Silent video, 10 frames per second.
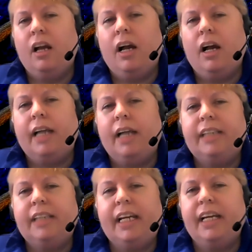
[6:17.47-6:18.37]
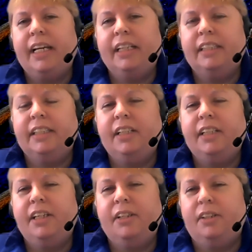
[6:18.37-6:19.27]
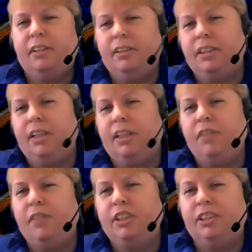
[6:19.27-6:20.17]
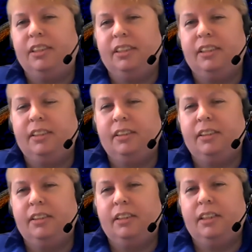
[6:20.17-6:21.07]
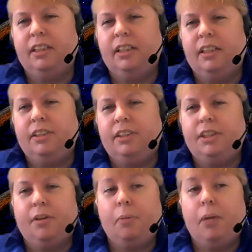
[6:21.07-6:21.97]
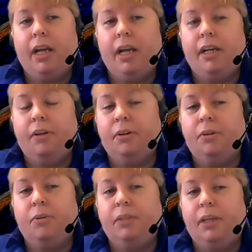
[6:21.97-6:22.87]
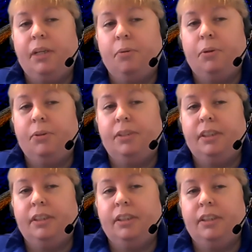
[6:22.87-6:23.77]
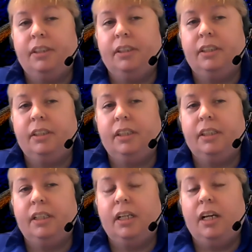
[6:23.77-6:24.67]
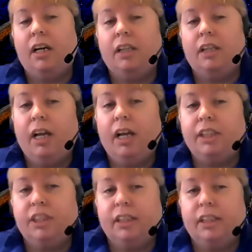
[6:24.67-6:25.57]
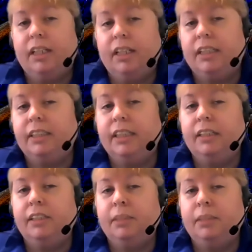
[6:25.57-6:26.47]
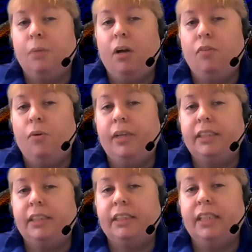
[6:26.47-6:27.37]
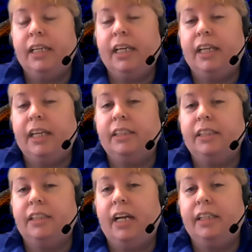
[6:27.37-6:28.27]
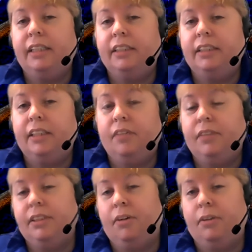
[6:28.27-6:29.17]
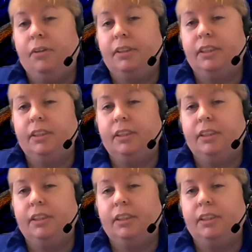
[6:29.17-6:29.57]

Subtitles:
Isaiah and Ezekiel saw visions. Jeremiah heard only a word. Elijah, a still small voice in the silence of his heart.